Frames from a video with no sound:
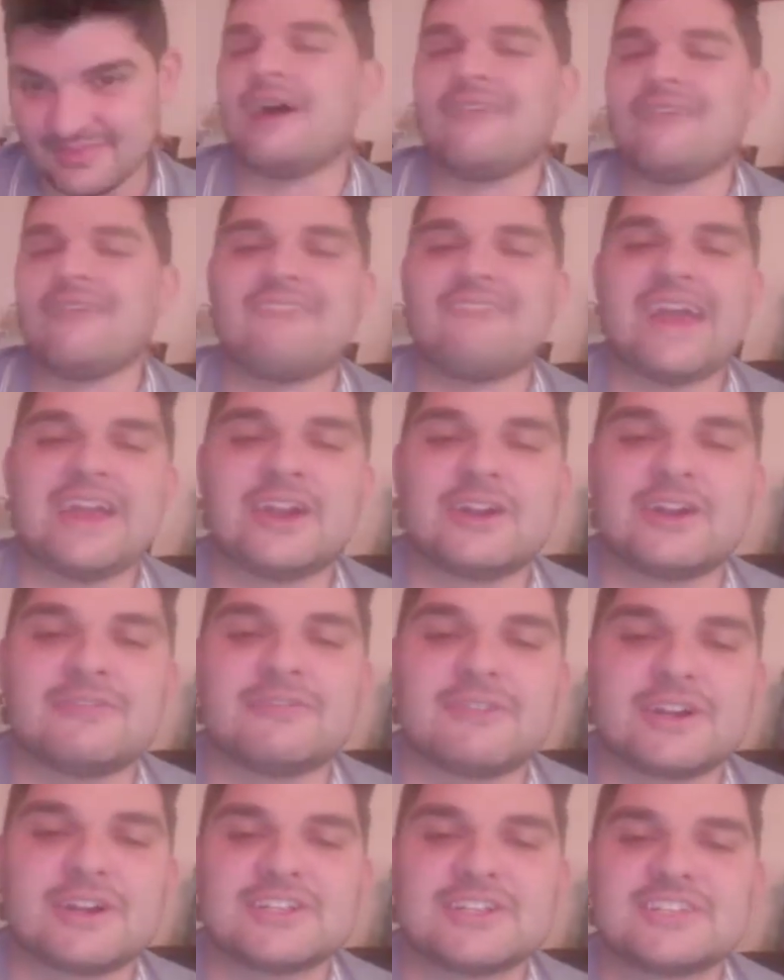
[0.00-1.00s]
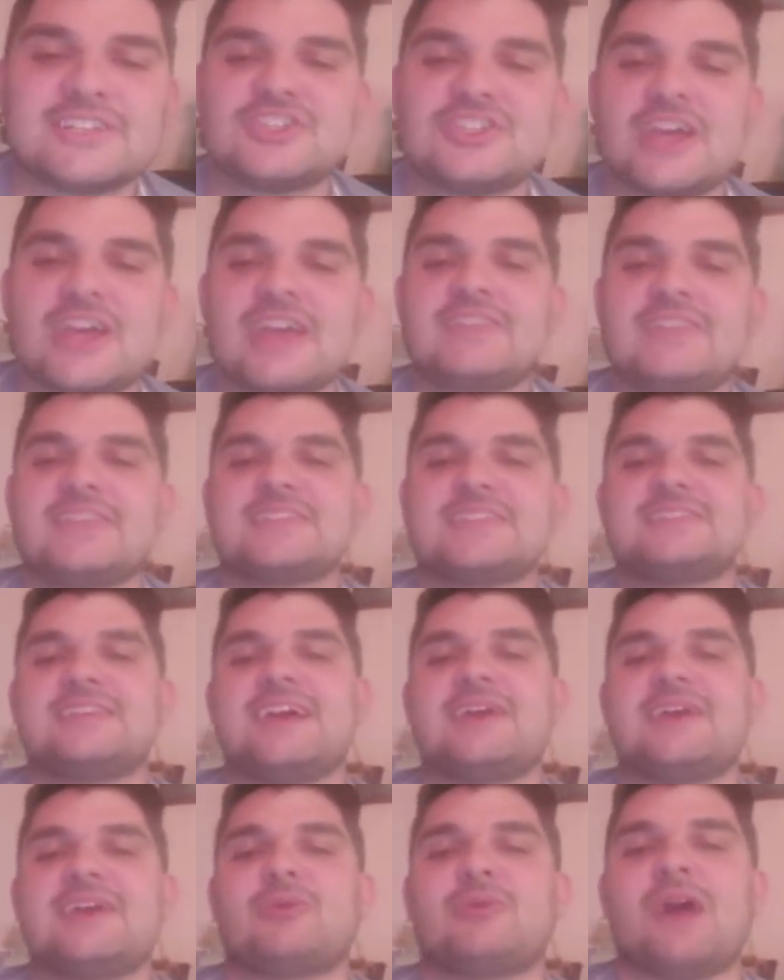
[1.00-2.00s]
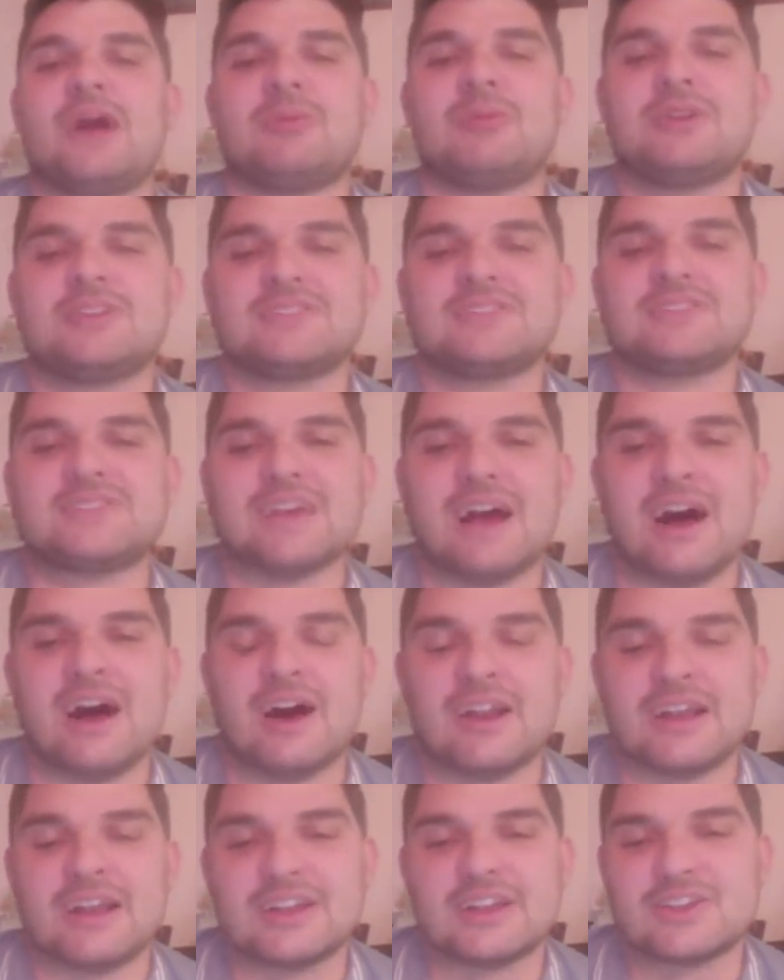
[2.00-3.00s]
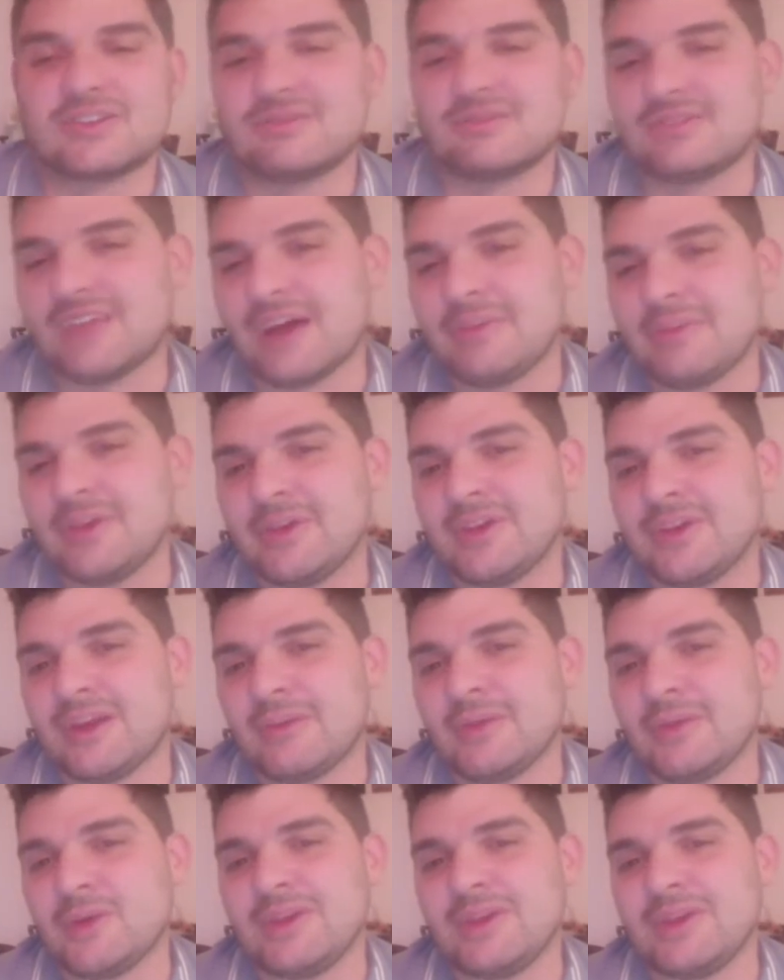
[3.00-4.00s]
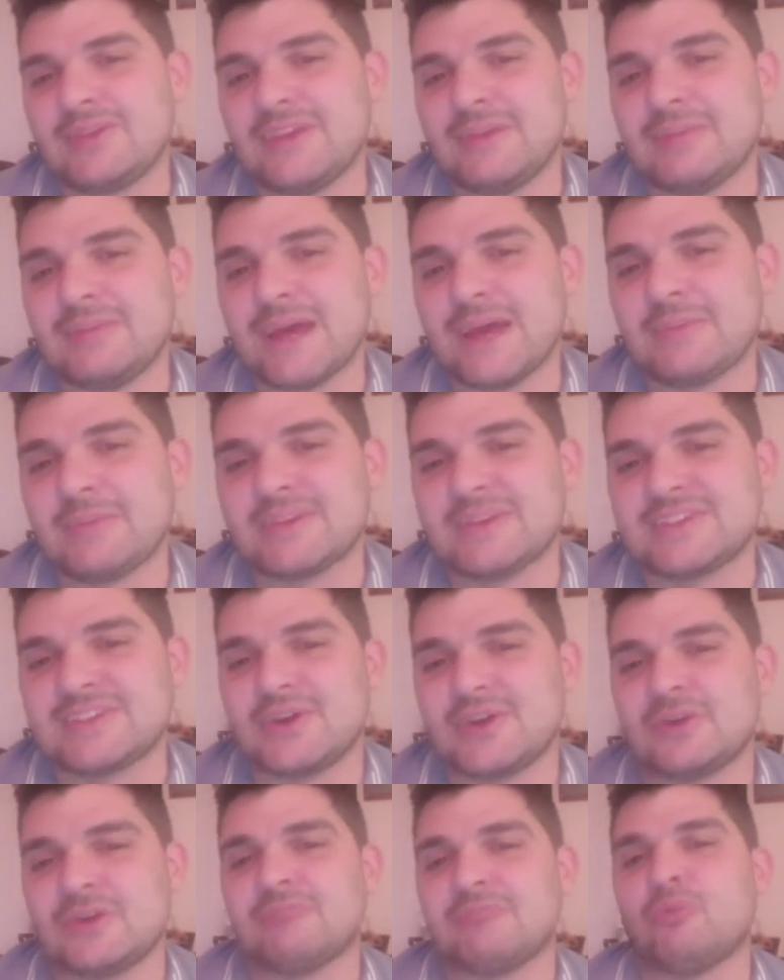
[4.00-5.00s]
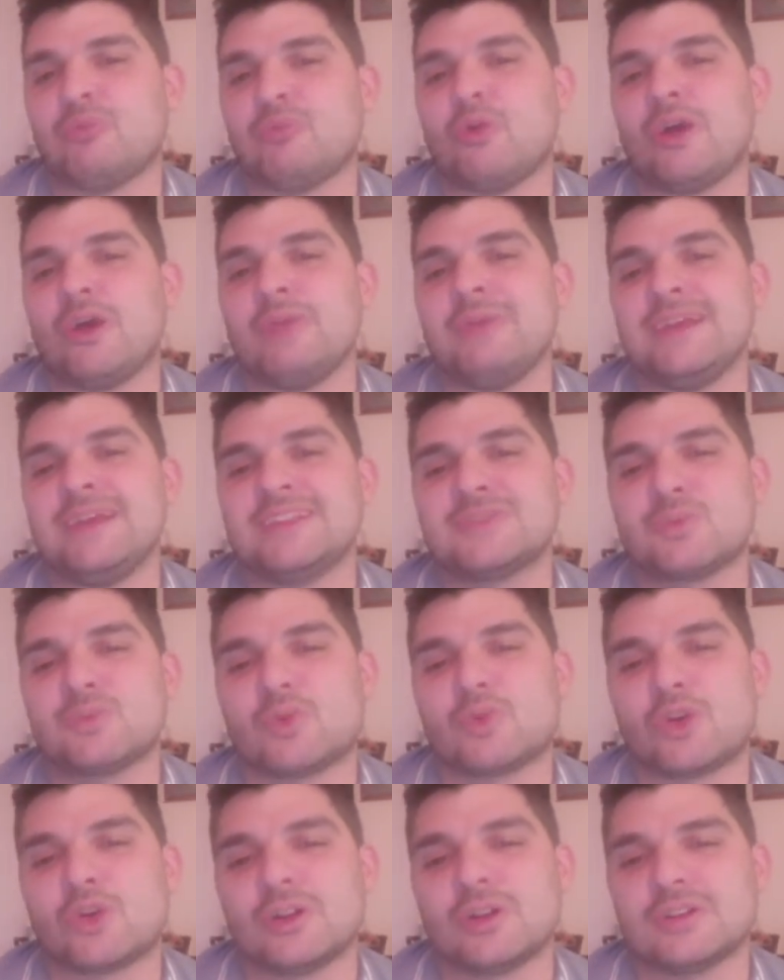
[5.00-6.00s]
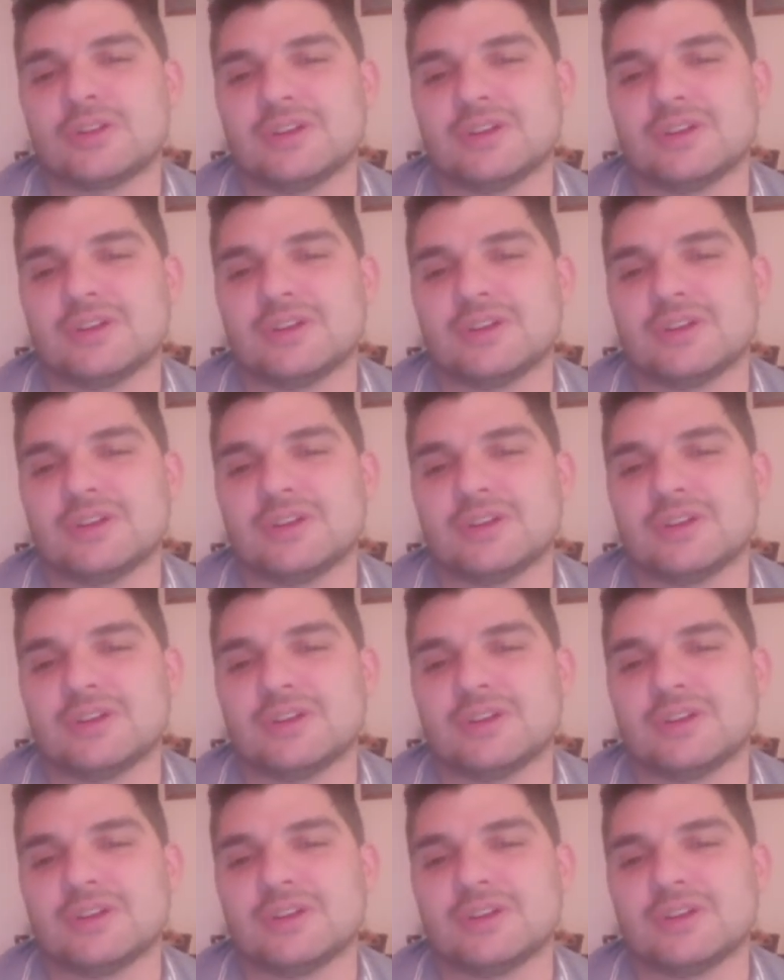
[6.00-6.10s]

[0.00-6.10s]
Vader versus Jake the Snake Roberts on a WWE themed episode of Boy Meets World.